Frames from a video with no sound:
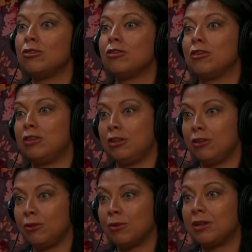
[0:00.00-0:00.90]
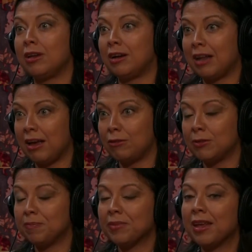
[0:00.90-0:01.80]
continue with their lives.
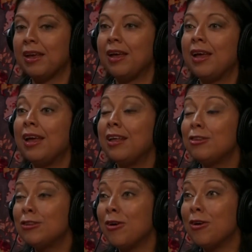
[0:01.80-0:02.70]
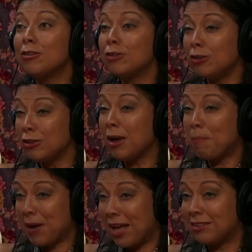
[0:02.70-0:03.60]
So, search
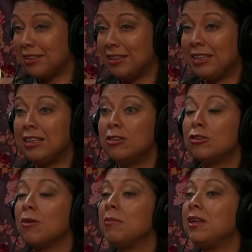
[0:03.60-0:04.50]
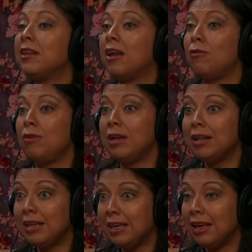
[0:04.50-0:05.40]
capacity is something that
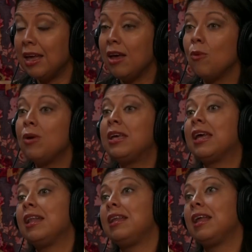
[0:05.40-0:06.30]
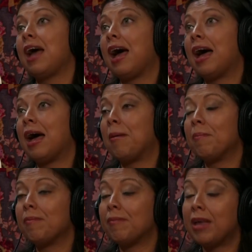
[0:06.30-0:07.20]
really we can
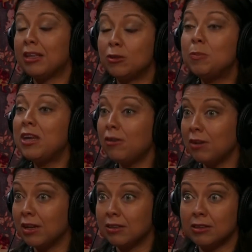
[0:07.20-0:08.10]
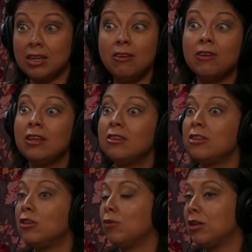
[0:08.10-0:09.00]
experience even in
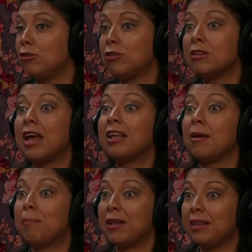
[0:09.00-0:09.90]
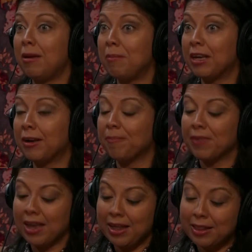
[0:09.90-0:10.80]
situations like the pandemic.
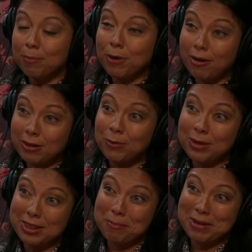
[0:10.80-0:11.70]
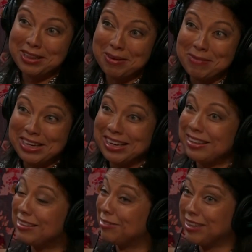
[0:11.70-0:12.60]
The problem with the pandemic
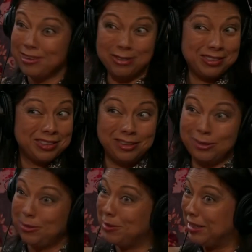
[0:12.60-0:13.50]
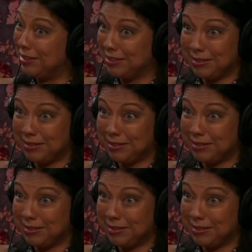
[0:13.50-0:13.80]
is it wasn't 2 weeks,